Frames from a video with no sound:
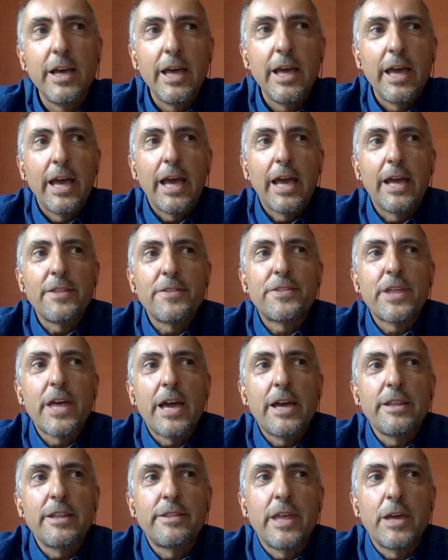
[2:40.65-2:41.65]
And
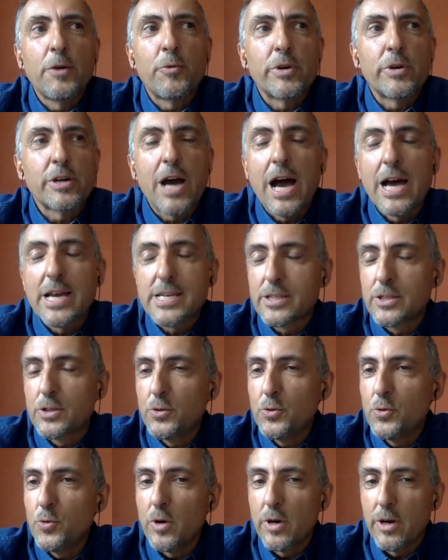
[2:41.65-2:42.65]
then they were asked
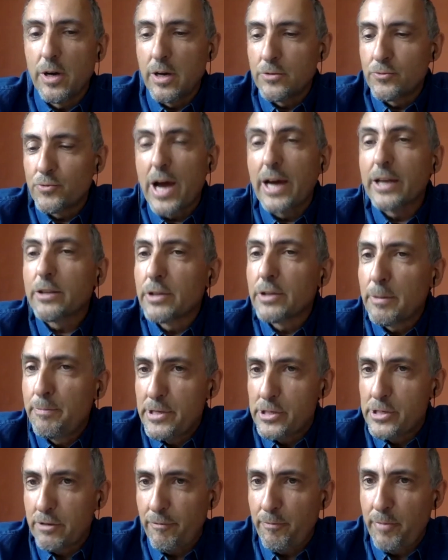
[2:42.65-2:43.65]
to write on a piece
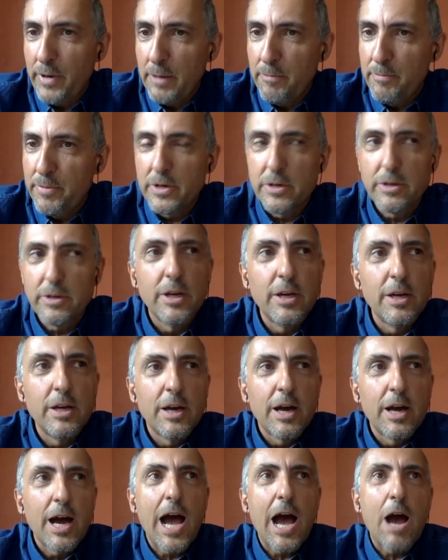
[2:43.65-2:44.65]
of paper,
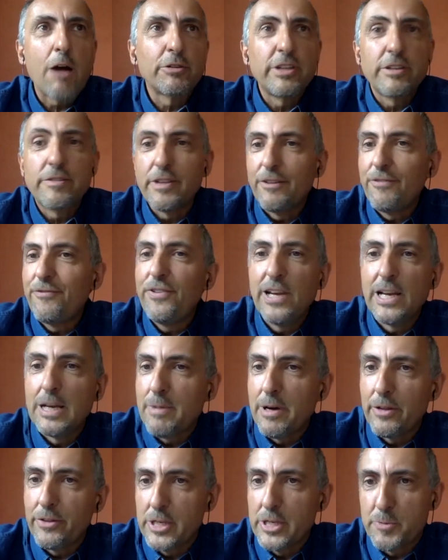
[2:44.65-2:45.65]
how did they feel about
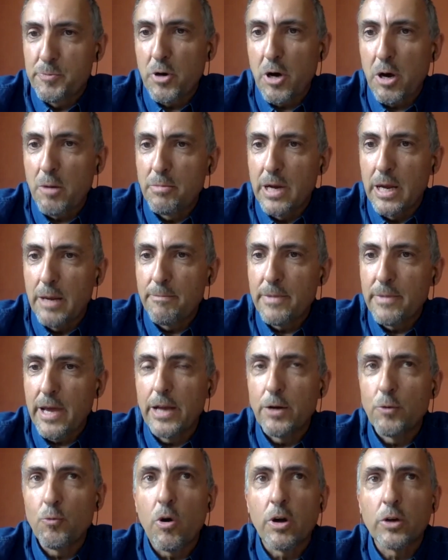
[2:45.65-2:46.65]
this problem and
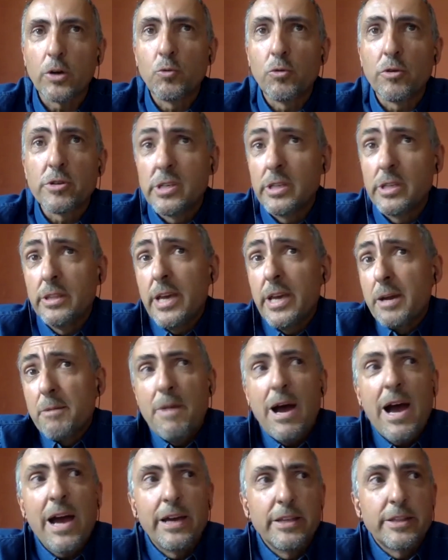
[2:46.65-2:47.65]
what was in their
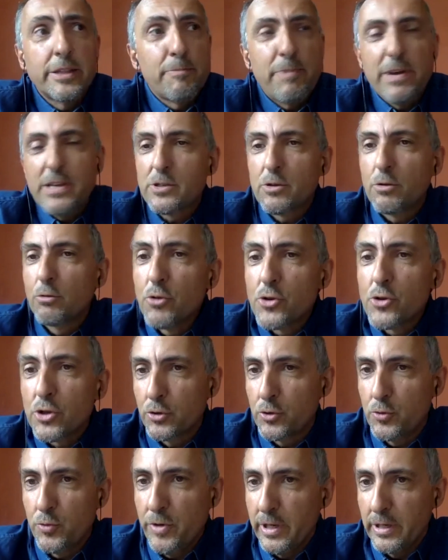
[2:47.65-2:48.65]
mind the best solution
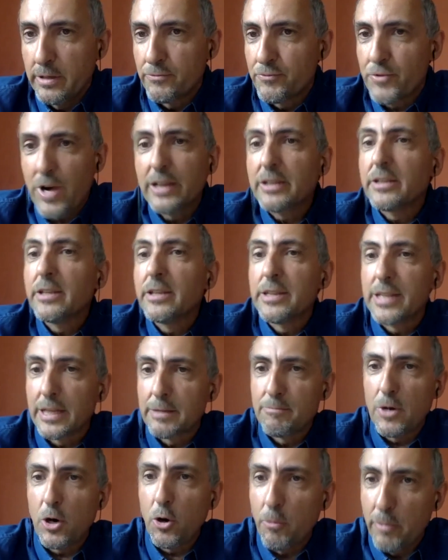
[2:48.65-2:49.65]
to it right in that
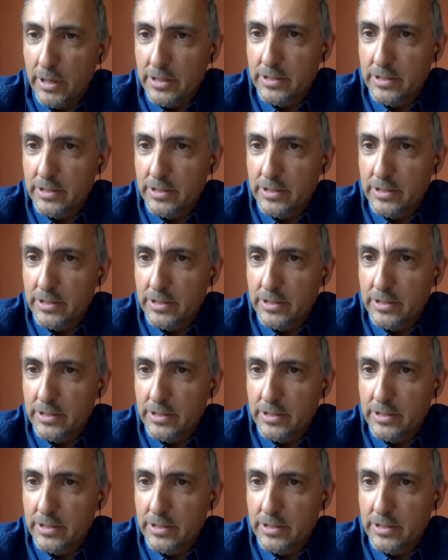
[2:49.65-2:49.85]
moment.